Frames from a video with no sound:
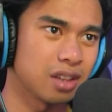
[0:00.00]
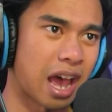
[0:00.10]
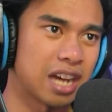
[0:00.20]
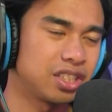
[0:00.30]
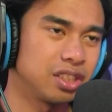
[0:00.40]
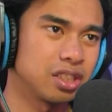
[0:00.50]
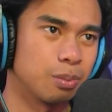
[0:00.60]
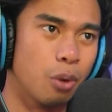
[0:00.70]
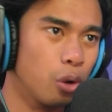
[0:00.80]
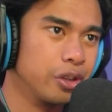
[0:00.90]
actually just
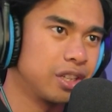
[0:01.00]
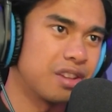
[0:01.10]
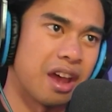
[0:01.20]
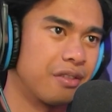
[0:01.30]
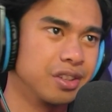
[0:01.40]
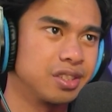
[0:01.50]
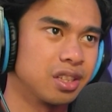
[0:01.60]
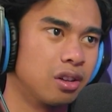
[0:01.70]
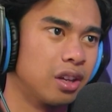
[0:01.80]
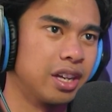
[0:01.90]
molding to every
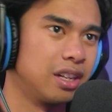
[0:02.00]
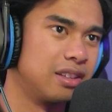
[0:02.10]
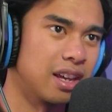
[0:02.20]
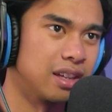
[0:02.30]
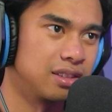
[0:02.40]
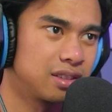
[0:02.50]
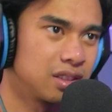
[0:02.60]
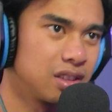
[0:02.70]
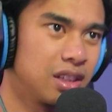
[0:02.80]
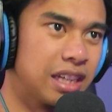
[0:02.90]
single hit he takes.
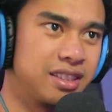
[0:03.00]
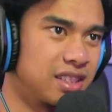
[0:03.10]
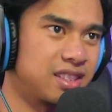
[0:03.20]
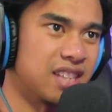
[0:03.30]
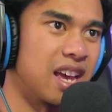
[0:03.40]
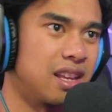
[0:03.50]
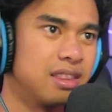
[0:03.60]
It's insane.